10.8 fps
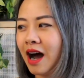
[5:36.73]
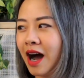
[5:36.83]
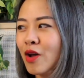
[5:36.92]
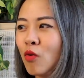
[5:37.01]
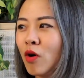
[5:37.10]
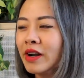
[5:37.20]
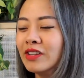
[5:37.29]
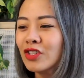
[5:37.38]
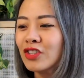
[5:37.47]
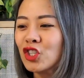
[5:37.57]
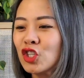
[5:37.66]
I wanted
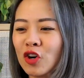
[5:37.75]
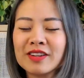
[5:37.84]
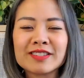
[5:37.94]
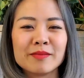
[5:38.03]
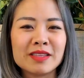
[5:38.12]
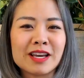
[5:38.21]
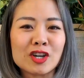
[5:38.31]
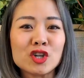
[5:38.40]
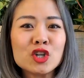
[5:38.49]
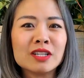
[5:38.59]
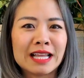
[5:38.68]
to start something that
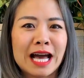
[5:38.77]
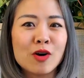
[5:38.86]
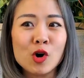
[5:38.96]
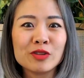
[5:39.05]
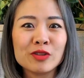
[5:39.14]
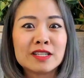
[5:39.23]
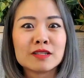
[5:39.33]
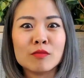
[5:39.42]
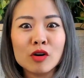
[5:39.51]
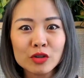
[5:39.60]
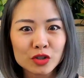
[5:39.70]
could allow all these
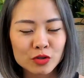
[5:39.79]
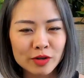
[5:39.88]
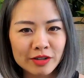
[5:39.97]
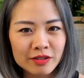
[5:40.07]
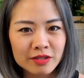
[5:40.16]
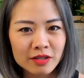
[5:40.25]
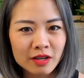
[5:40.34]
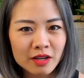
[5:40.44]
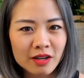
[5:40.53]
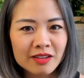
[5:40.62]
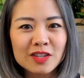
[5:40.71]
smaller creators,
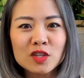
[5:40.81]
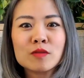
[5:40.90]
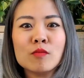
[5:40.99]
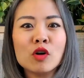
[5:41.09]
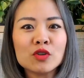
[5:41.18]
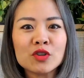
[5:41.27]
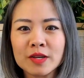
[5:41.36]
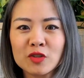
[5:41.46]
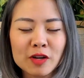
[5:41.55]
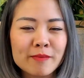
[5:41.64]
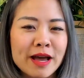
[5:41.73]
these smaller
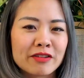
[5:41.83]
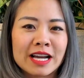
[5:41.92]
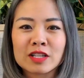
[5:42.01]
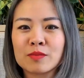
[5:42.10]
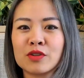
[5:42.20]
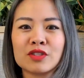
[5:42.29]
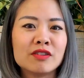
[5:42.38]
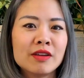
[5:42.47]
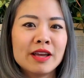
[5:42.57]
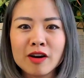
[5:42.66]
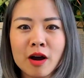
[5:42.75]
subject matter experts
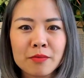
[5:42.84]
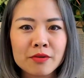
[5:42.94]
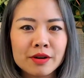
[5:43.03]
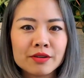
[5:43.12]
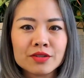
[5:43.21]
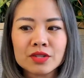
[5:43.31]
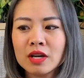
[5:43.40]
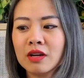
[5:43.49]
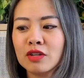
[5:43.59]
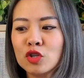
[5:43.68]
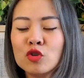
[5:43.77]
and operators,
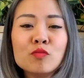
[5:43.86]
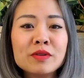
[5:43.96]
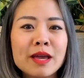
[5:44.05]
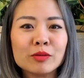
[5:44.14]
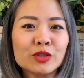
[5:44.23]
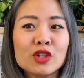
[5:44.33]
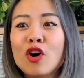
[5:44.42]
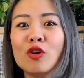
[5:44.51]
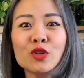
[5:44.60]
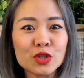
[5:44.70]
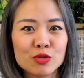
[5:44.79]
to be able to
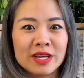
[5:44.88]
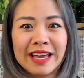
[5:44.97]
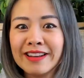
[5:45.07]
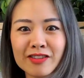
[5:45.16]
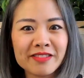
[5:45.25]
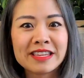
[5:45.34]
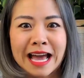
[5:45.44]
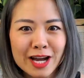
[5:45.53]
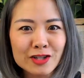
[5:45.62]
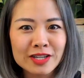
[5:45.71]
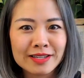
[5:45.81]
also get in on the
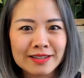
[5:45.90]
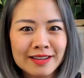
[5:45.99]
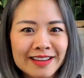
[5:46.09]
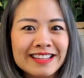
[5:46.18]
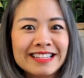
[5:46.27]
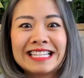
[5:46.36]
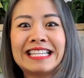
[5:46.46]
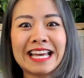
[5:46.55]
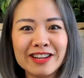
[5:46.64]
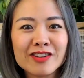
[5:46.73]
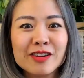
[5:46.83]
action, to
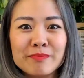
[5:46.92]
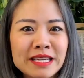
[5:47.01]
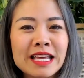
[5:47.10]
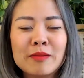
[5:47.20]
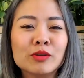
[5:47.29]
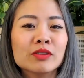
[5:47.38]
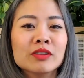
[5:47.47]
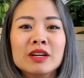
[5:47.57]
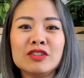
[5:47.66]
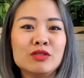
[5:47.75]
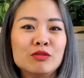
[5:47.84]
get in on being able
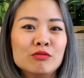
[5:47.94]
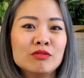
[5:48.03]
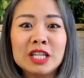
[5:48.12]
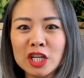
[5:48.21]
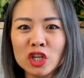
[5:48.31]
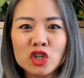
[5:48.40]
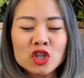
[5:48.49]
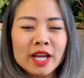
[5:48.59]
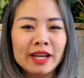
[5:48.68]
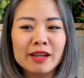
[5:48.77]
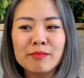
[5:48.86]
to teach
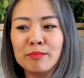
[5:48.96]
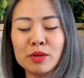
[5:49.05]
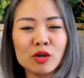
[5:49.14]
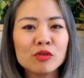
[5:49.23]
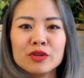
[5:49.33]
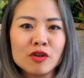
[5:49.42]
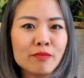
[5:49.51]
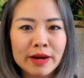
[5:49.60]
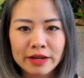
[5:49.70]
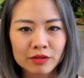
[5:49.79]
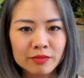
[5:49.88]
and build their own
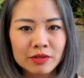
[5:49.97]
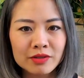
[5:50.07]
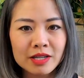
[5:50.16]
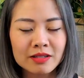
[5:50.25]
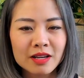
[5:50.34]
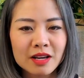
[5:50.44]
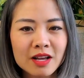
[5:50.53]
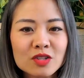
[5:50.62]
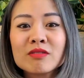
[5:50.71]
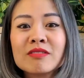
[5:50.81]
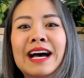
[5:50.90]
micro communities.
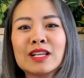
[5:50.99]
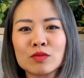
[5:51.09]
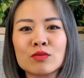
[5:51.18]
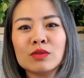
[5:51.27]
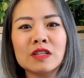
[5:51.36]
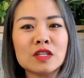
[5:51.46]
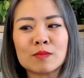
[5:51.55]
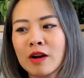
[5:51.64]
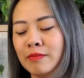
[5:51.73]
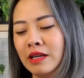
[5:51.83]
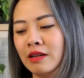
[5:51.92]
So that's what really
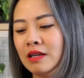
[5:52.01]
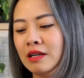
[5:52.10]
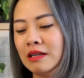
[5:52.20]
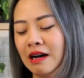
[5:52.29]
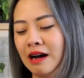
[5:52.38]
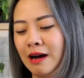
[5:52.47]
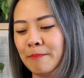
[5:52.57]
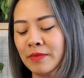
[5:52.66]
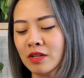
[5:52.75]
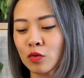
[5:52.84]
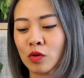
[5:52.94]
inspired me
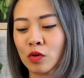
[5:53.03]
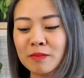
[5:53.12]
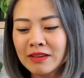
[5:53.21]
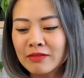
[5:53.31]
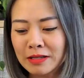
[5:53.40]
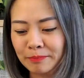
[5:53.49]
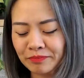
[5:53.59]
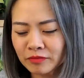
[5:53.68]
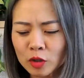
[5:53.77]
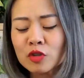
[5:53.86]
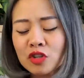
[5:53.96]
to work with Maven,
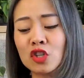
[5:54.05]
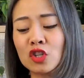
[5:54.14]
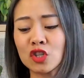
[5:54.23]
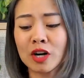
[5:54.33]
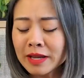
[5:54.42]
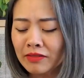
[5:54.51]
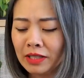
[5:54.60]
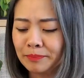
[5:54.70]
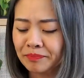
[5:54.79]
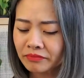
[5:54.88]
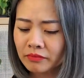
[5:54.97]
or to start
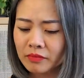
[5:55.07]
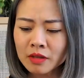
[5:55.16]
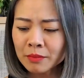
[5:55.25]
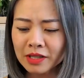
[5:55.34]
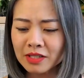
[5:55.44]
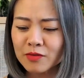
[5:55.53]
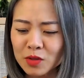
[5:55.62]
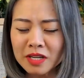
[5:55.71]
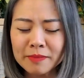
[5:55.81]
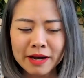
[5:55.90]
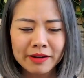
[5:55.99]
Maven, because if you
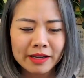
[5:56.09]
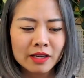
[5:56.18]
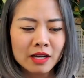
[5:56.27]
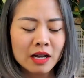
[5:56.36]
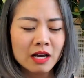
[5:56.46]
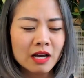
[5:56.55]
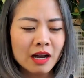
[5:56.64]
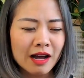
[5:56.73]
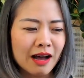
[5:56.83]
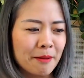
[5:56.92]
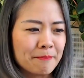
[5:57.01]
think about it,
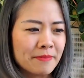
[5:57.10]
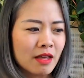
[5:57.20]
so